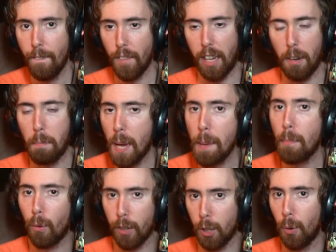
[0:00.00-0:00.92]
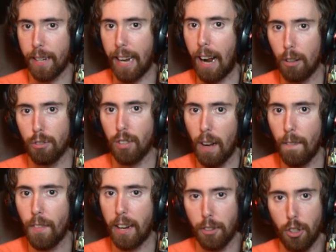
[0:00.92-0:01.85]
And if people are going outside of
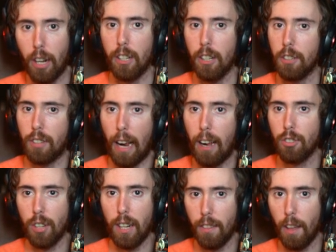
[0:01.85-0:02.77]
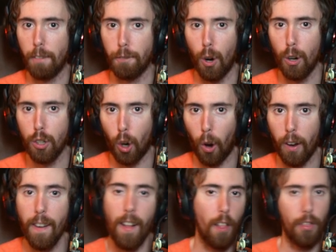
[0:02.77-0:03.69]
that checklist, outside of that flowchart,